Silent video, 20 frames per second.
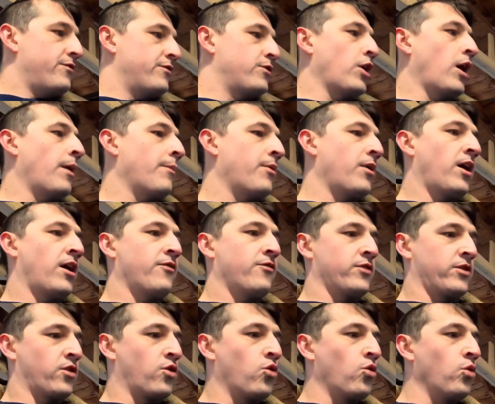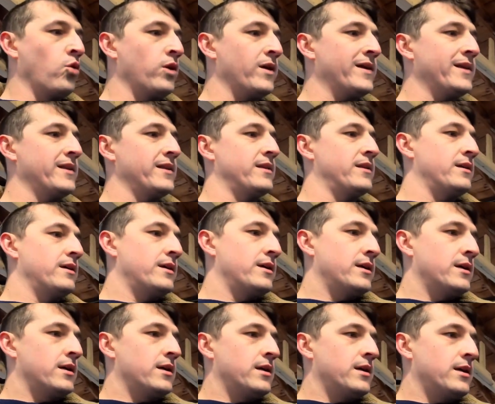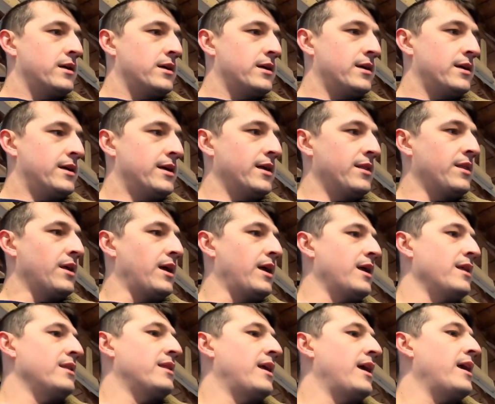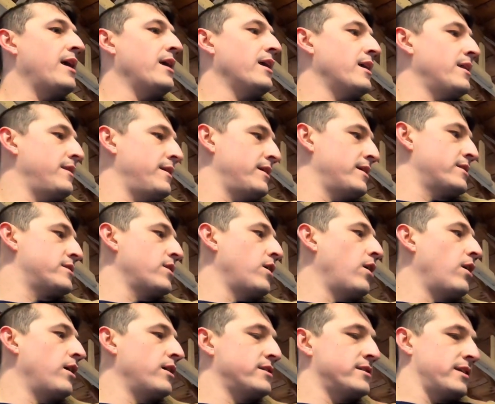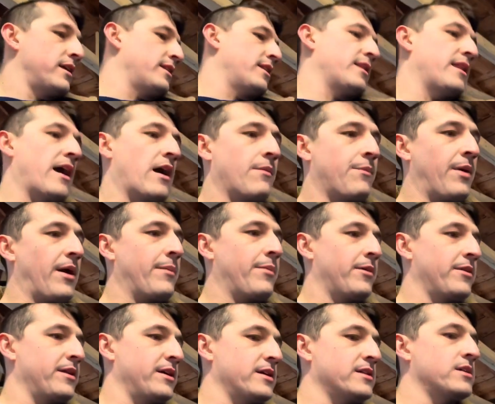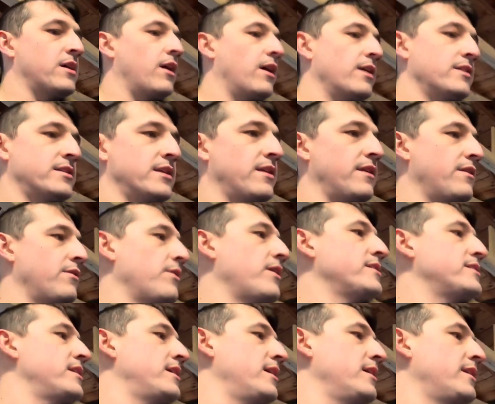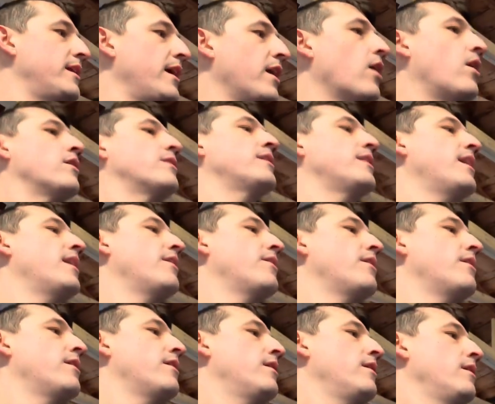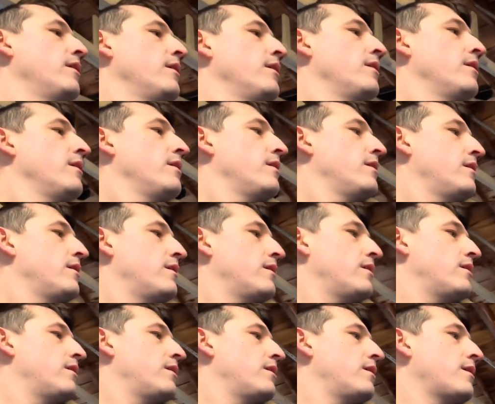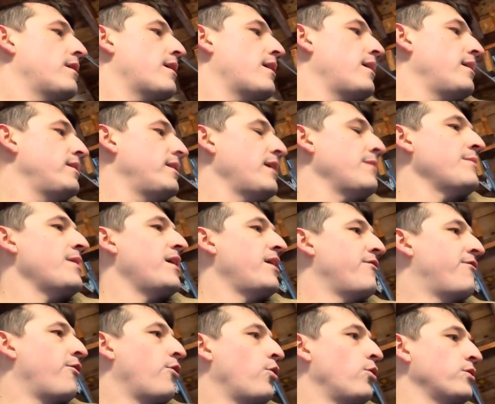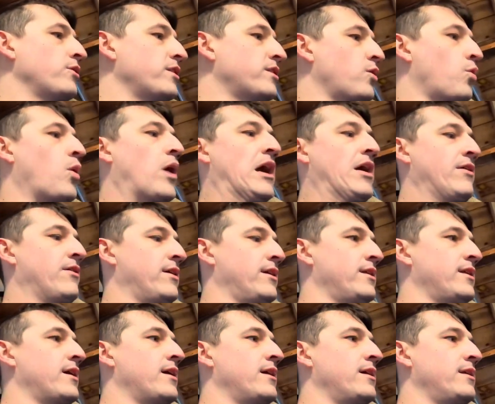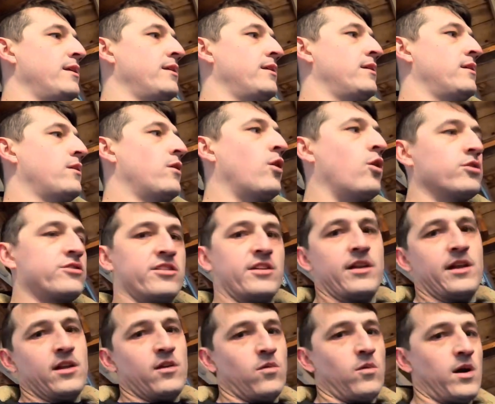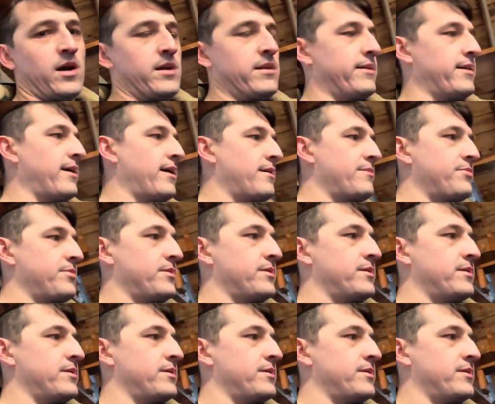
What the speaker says: top it off with coolant, get the intake and the exhaust, like the downpipe on the exhaust, and then the rest of the intake all together. Intake manifold, get the wiring done, alternator wired up,